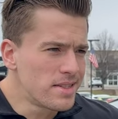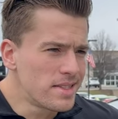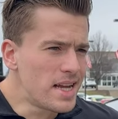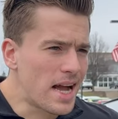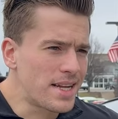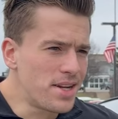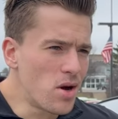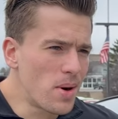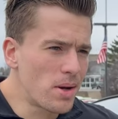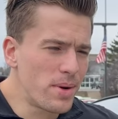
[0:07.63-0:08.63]
Yeah, you
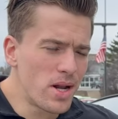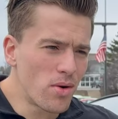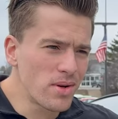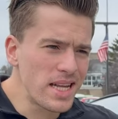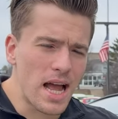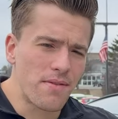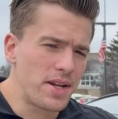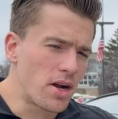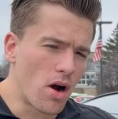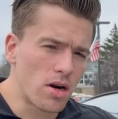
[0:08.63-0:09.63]
know what? We don't really have
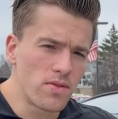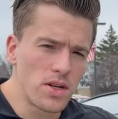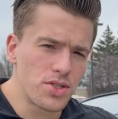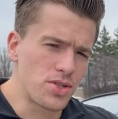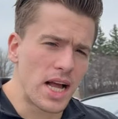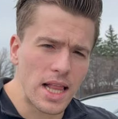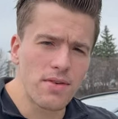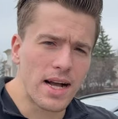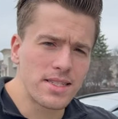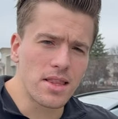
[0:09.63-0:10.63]
any carnivals or
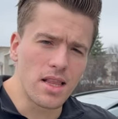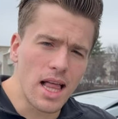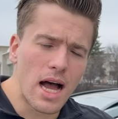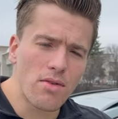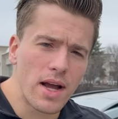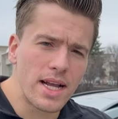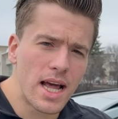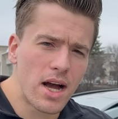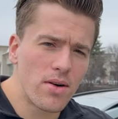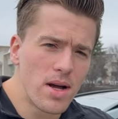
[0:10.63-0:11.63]
telerides on the lot right
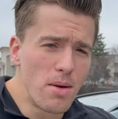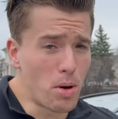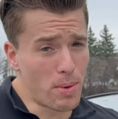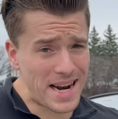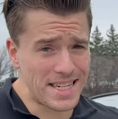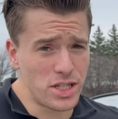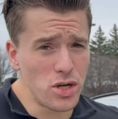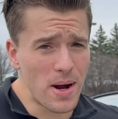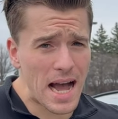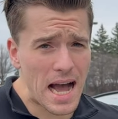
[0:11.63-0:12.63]
now, but what I
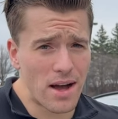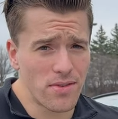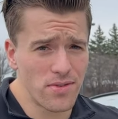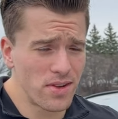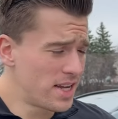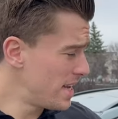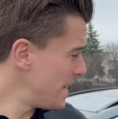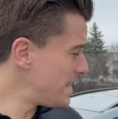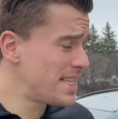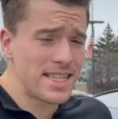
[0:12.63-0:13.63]
do have
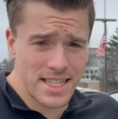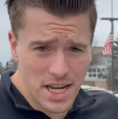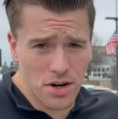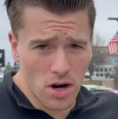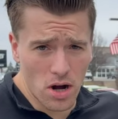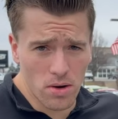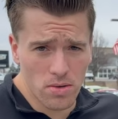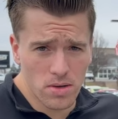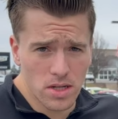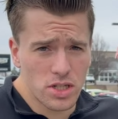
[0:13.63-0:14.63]
is this Nero.
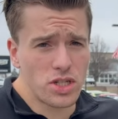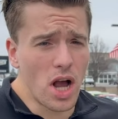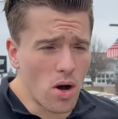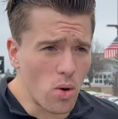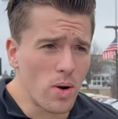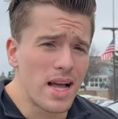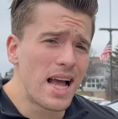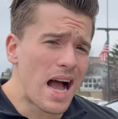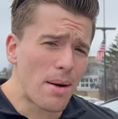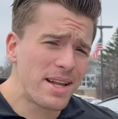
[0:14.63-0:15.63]
So,
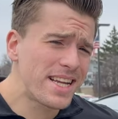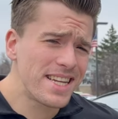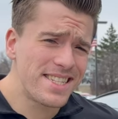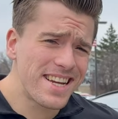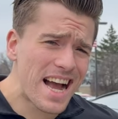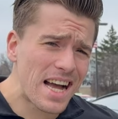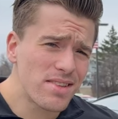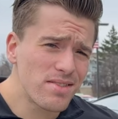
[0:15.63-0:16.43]
how many kids you got?